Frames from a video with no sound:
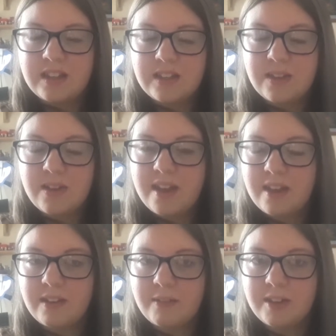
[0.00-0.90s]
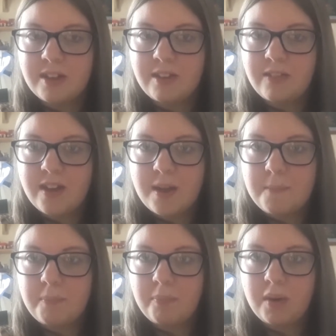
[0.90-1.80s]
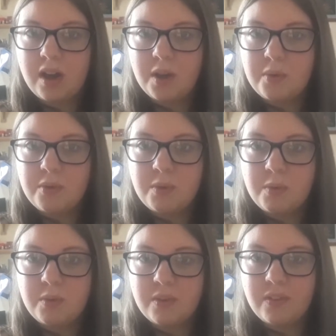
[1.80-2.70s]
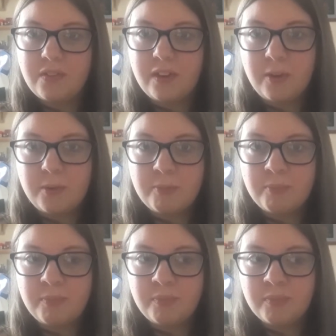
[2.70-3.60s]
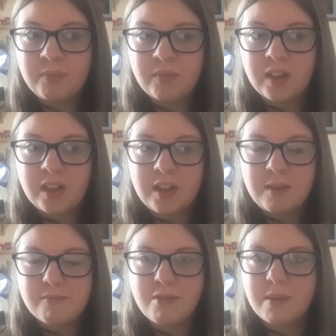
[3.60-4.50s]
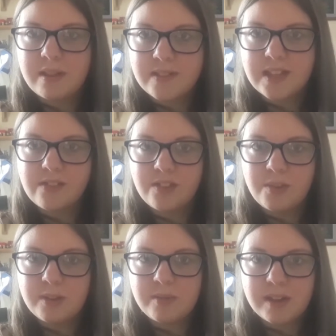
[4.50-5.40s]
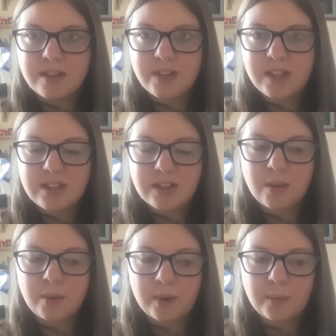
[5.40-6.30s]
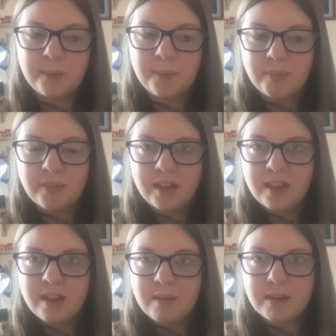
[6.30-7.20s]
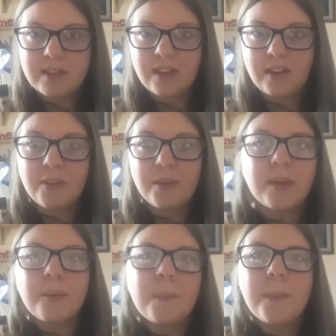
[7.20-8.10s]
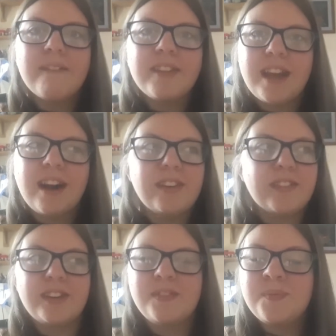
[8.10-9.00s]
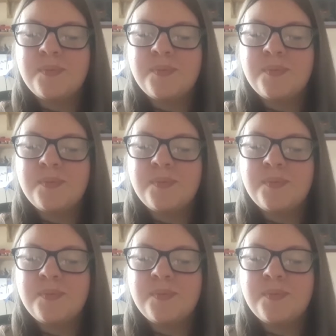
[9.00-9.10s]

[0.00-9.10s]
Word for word: So yeah, I'm going to do that. But I will film probably this afternoon when I'm getting ready to go out. Because I have no idea what I'm wearing yet either.